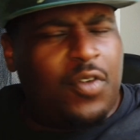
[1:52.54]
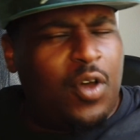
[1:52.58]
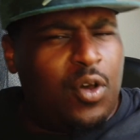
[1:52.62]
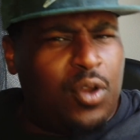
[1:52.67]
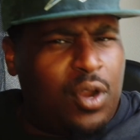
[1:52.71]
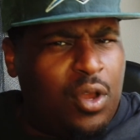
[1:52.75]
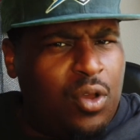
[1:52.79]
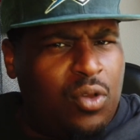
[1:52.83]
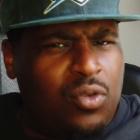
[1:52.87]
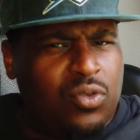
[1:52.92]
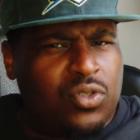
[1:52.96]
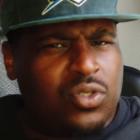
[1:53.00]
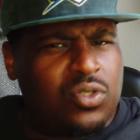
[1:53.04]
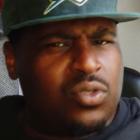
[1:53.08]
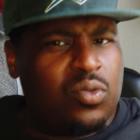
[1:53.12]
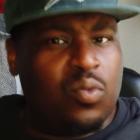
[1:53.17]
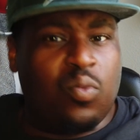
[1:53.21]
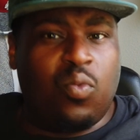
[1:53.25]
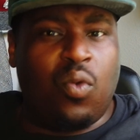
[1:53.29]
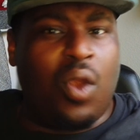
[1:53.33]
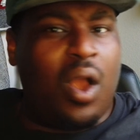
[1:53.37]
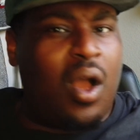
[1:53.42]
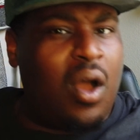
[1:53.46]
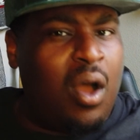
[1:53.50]
photos,
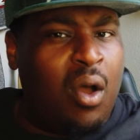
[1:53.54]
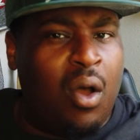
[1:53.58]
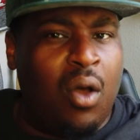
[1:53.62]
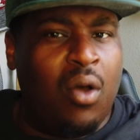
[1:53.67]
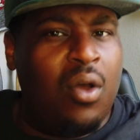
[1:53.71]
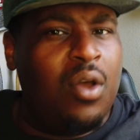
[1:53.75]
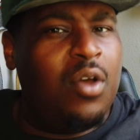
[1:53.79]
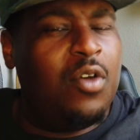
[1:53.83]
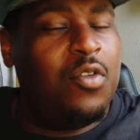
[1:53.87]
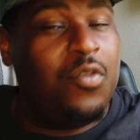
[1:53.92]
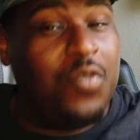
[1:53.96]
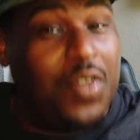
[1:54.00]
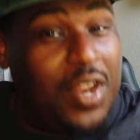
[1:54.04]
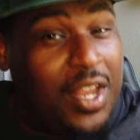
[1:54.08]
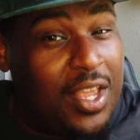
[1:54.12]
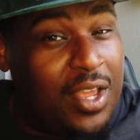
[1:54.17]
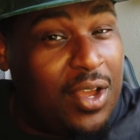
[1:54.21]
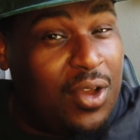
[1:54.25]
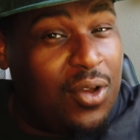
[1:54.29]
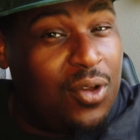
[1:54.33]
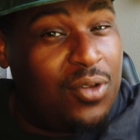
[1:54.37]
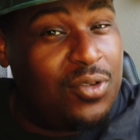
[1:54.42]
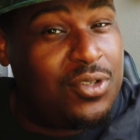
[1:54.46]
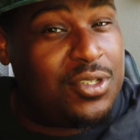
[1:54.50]
raw
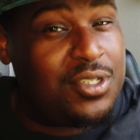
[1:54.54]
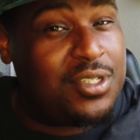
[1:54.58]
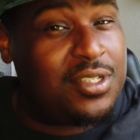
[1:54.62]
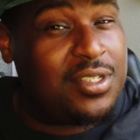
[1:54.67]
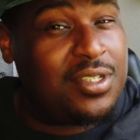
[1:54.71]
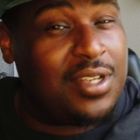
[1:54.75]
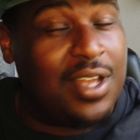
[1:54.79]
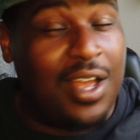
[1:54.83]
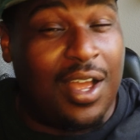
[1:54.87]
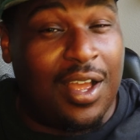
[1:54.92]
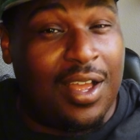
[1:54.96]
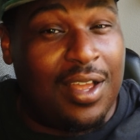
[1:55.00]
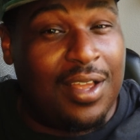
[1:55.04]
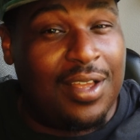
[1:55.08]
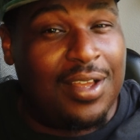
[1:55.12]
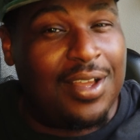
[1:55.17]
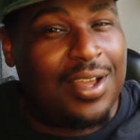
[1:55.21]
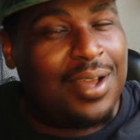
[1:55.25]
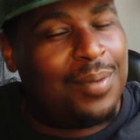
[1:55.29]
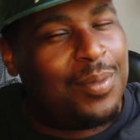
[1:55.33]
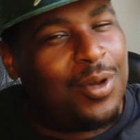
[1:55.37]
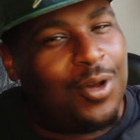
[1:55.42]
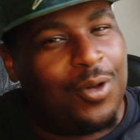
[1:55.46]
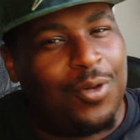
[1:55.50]
videos, huh?
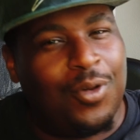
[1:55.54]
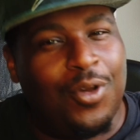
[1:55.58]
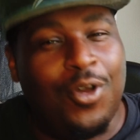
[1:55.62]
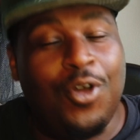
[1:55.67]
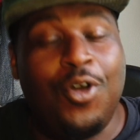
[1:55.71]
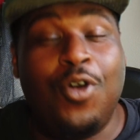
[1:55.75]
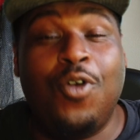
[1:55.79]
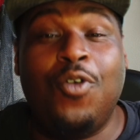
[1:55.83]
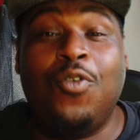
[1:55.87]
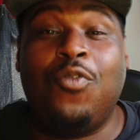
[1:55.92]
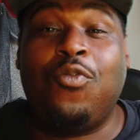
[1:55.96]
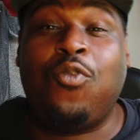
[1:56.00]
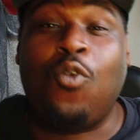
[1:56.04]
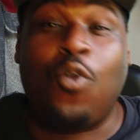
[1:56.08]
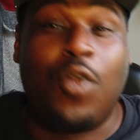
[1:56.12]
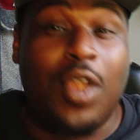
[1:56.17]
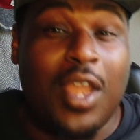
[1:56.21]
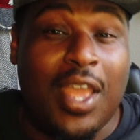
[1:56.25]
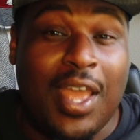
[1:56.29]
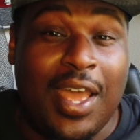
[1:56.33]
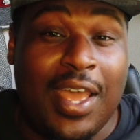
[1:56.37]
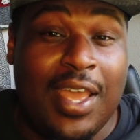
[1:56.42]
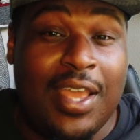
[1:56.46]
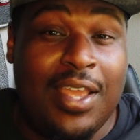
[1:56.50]
Come on.
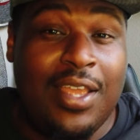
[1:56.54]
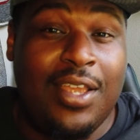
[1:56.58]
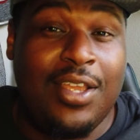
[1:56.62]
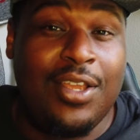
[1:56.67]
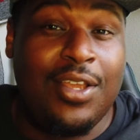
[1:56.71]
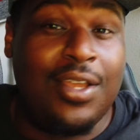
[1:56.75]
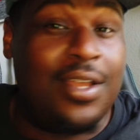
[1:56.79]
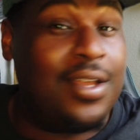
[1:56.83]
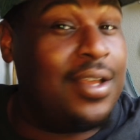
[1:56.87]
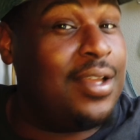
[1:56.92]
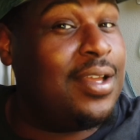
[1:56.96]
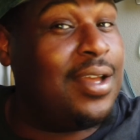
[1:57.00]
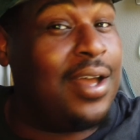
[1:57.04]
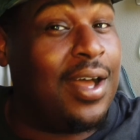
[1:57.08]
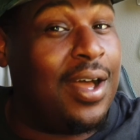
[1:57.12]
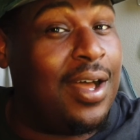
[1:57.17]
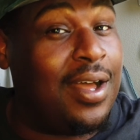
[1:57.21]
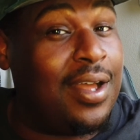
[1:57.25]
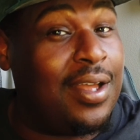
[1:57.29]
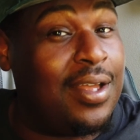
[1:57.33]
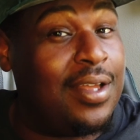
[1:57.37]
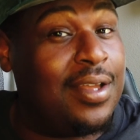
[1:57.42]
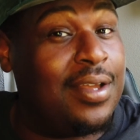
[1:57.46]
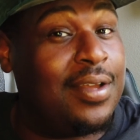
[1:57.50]
4K,
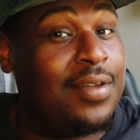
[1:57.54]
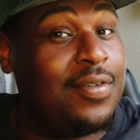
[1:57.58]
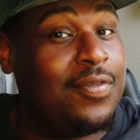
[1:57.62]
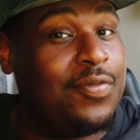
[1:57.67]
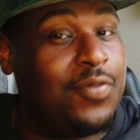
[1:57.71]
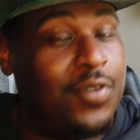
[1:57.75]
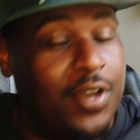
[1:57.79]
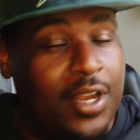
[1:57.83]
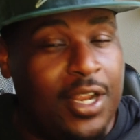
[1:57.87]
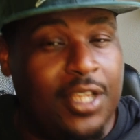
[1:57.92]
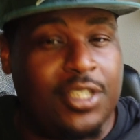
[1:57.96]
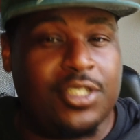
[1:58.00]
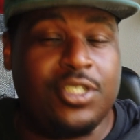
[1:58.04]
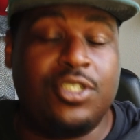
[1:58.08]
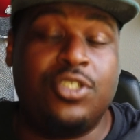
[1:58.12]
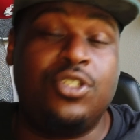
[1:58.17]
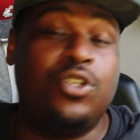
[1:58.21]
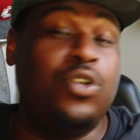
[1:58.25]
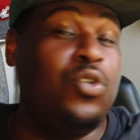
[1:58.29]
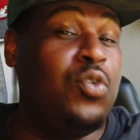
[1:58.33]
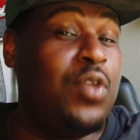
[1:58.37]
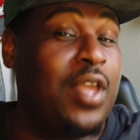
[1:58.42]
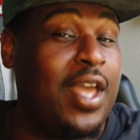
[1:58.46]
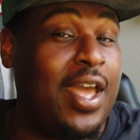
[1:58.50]
huh? Footage,
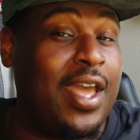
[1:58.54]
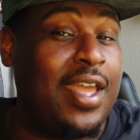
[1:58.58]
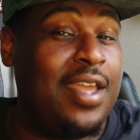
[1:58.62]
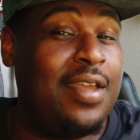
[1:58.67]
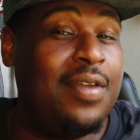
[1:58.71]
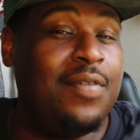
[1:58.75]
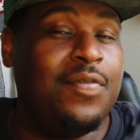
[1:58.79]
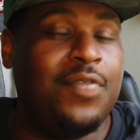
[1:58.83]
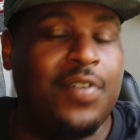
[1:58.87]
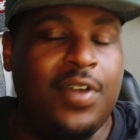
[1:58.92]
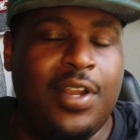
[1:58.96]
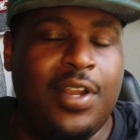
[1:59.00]
2K,